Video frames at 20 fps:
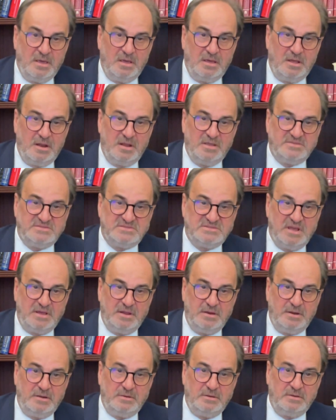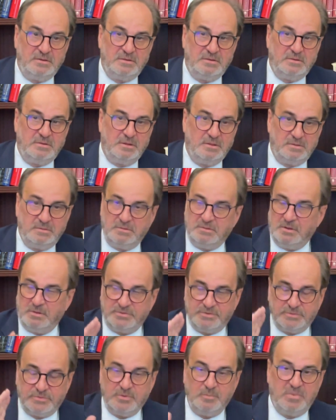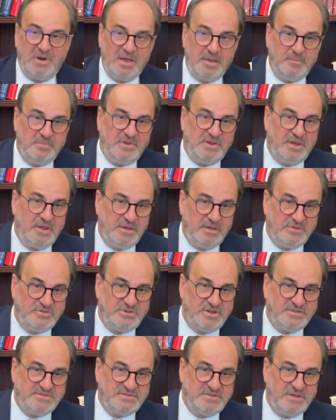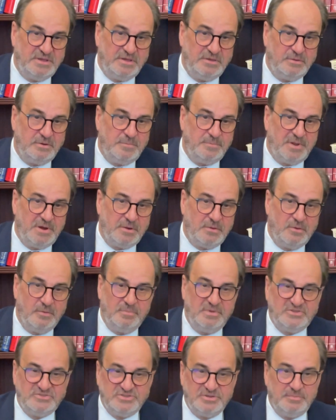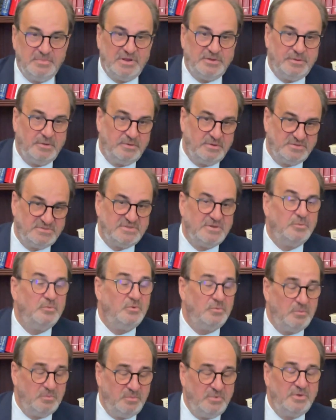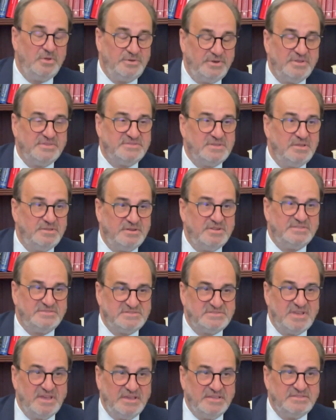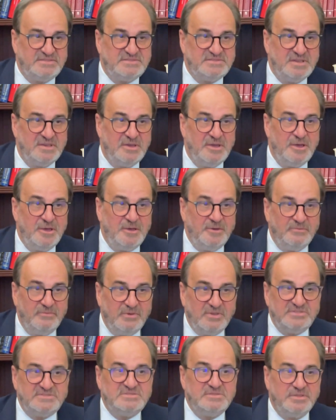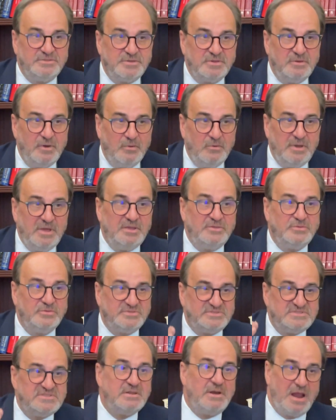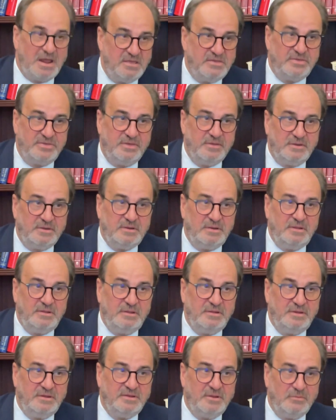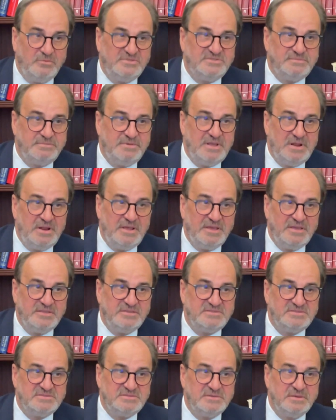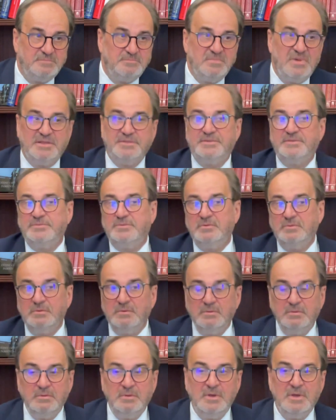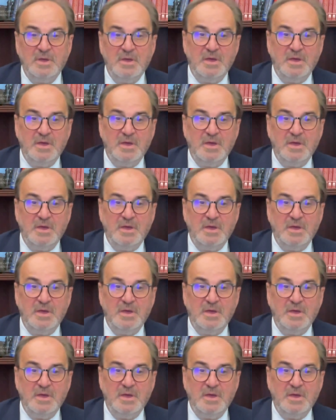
let's say, not to blame just the European Commission, but also the states, was not going to strengthen those feelings, but to